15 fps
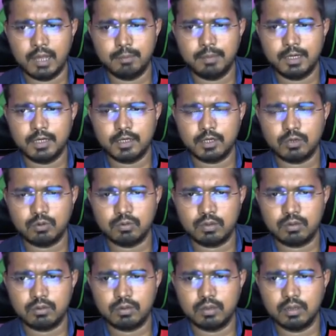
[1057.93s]
ability
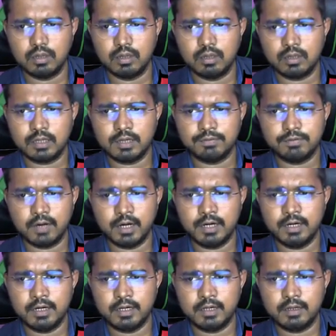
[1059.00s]
to
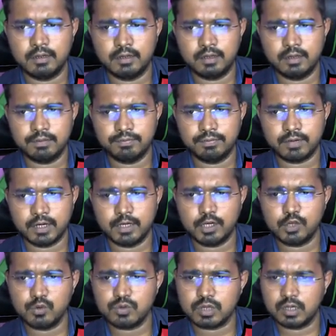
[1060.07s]
define
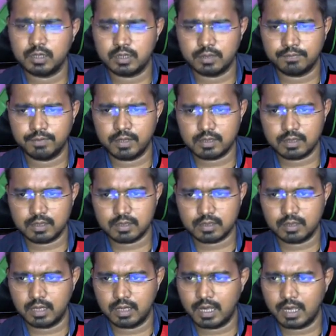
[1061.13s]
different user
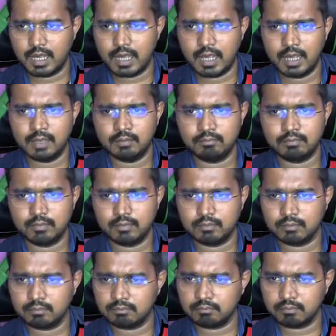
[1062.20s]
interfaces.
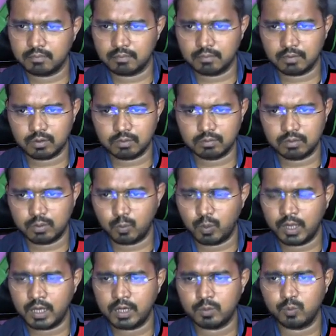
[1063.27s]
And the
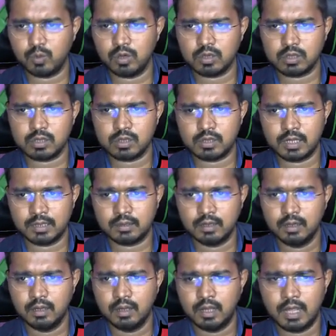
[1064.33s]
way it works is
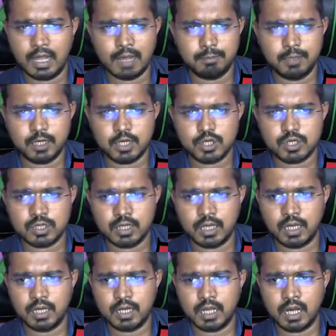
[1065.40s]
that application
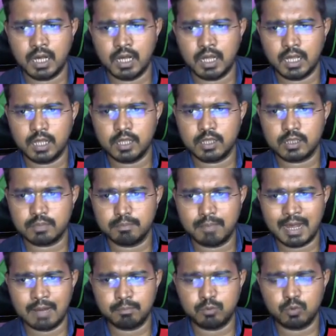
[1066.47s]
area is
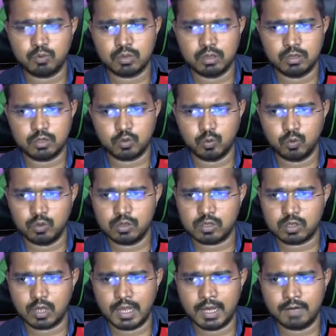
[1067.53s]
mapped to
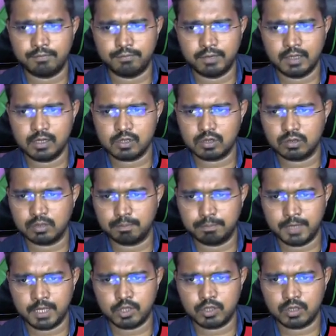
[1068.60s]
controls and fields on the
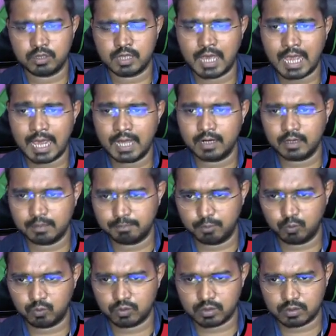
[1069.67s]
pages and
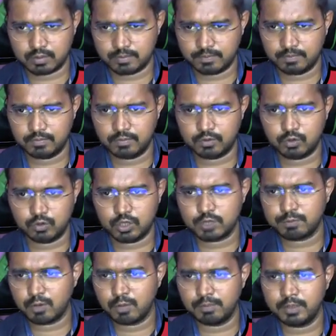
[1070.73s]
reports. So
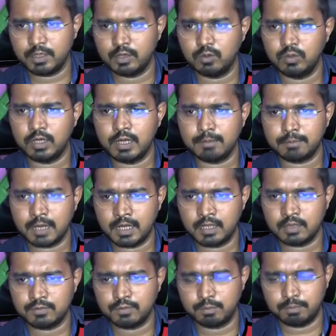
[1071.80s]
this property only
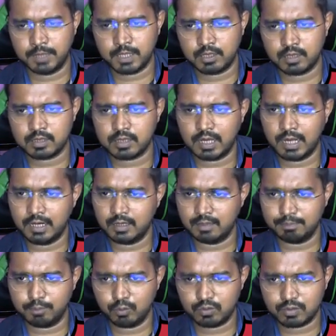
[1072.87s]
applies for pages and
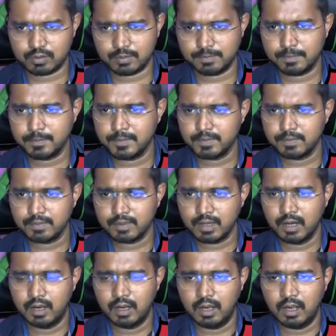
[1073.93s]
reports,
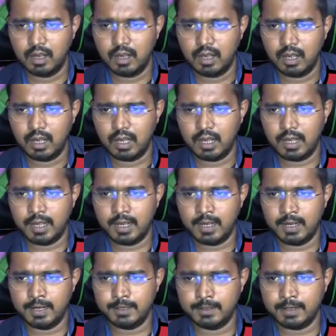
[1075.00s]

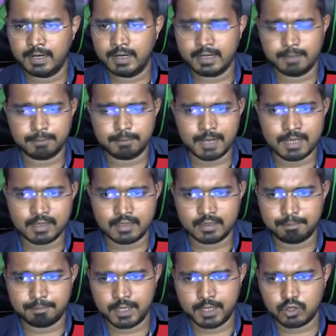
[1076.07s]
and it applies at
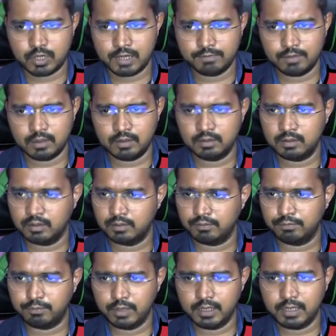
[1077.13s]
the page level,
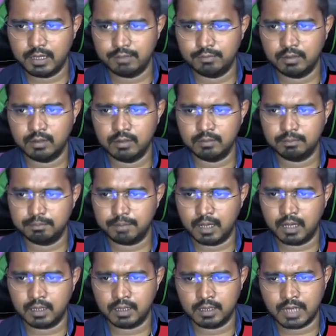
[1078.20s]
field level,
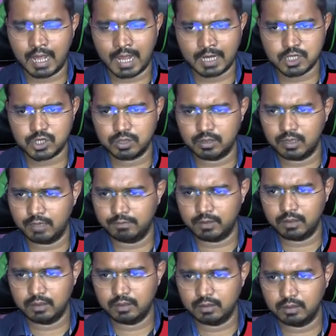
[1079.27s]
part and action
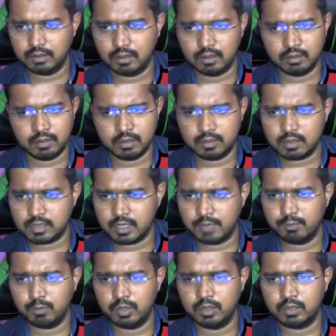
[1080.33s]
level, and in the
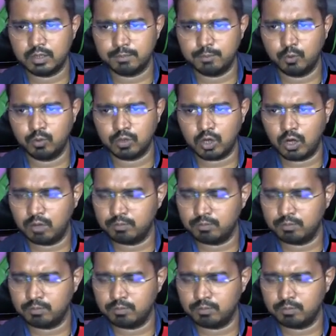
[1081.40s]
same way in report